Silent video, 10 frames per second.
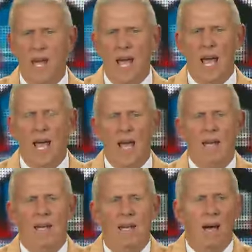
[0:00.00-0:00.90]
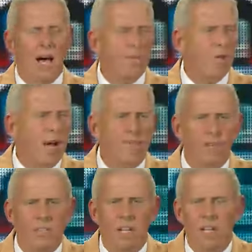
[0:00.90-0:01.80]
And I'm
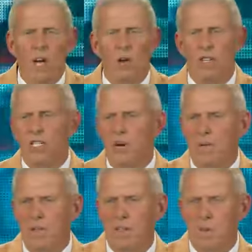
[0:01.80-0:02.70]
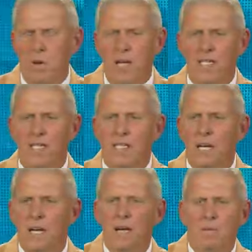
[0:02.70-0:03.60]
grateful to the ownership of those places,
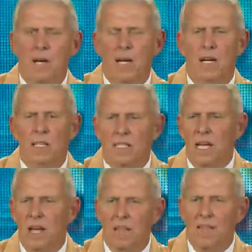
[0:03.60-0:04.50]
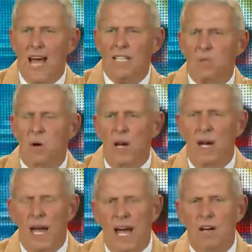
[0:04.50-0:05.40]
because that's what
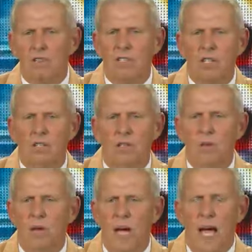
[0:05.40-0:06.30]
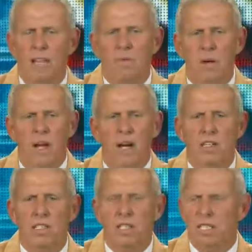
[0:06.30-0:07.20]
allows you and the
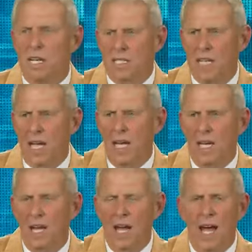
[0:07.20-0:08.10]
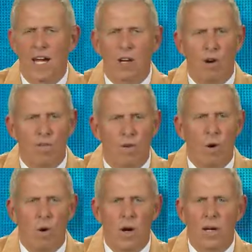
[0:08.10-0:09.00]
players to succeed and go
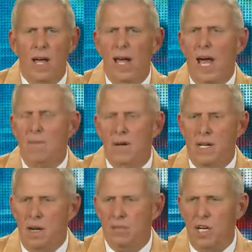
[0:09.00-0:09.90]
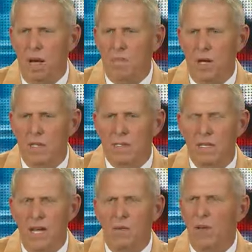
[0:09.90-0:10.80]
forward and become champions.
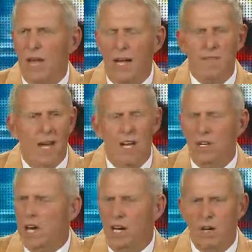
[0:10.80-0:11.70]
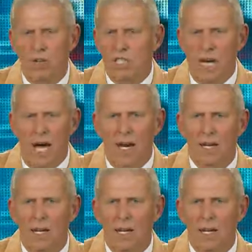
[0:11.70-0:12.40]
And without that, you got no shot.